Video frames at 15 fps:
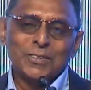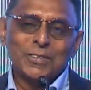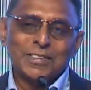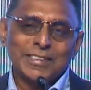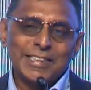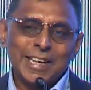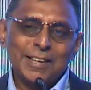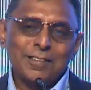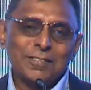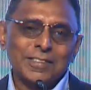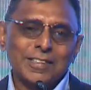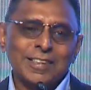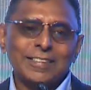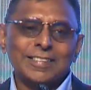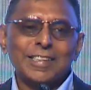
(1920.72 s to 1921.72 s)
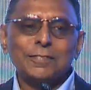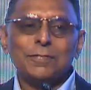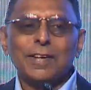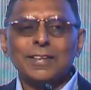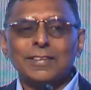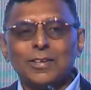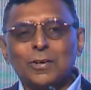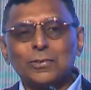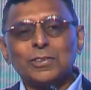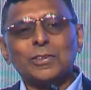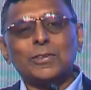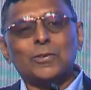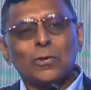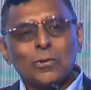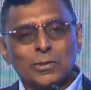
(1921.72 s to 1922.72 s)
to save 35,000
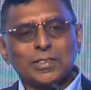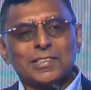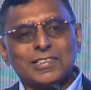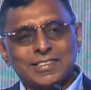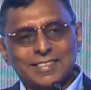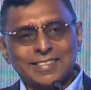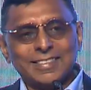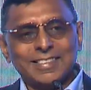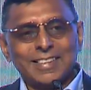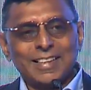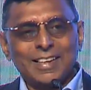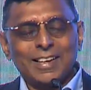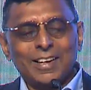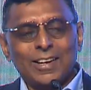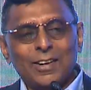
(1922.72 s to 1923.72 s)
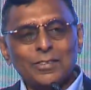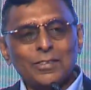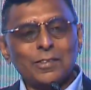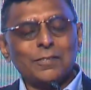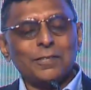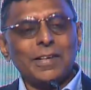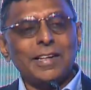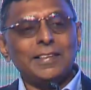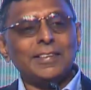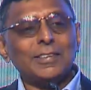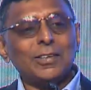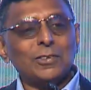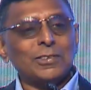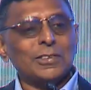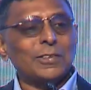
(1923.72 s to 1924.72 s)
crores out of
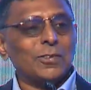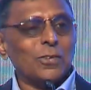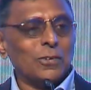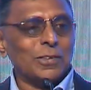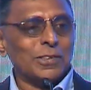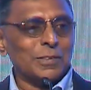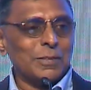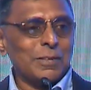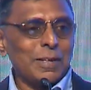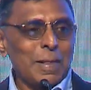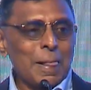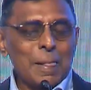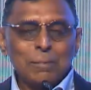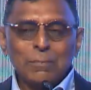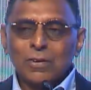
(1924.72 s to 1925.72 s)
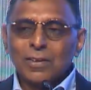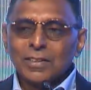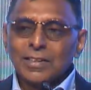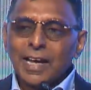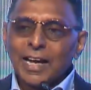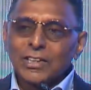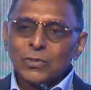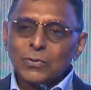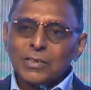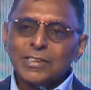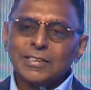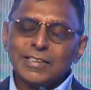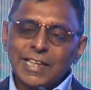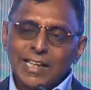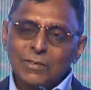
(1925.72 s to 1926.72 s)
80,000 crores because actual
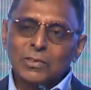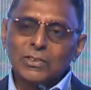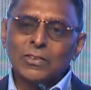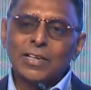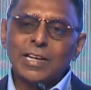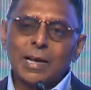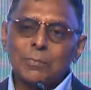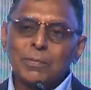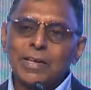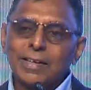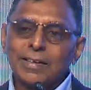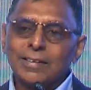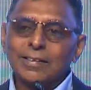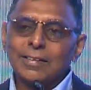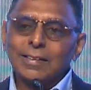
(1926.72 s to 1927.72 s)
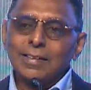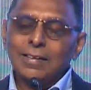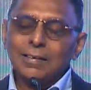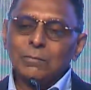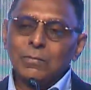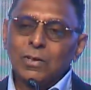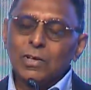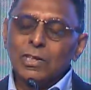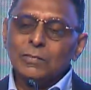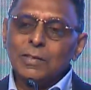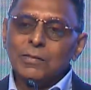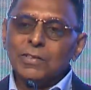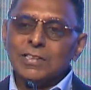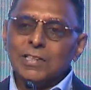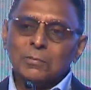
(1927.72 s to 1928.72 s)
sale was not happening. Because we
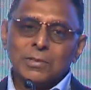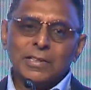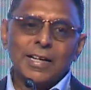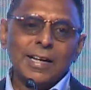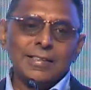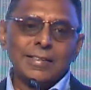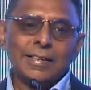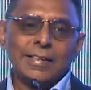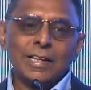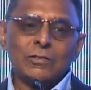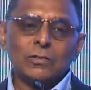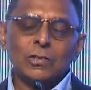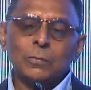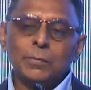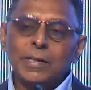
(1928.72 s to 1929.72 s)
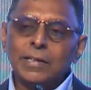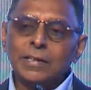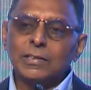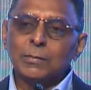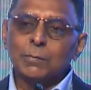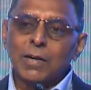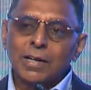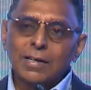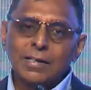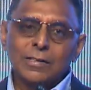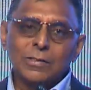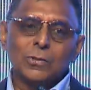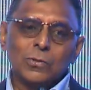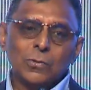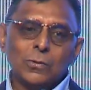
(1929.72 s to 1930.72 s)
were subsidizing, it was being
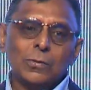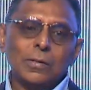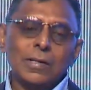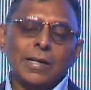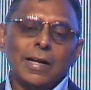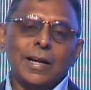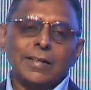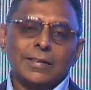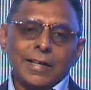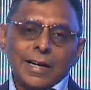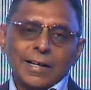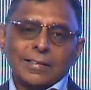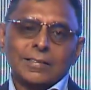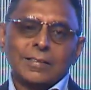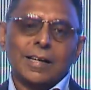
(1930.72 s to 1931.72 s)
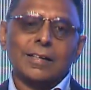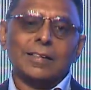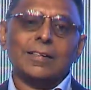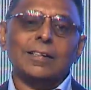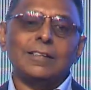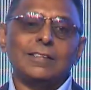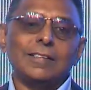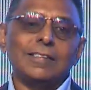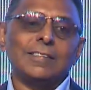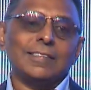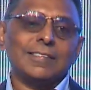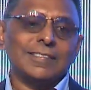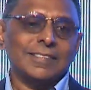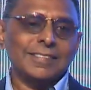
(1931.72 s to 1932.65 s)
smuggled to entire SAARC countries.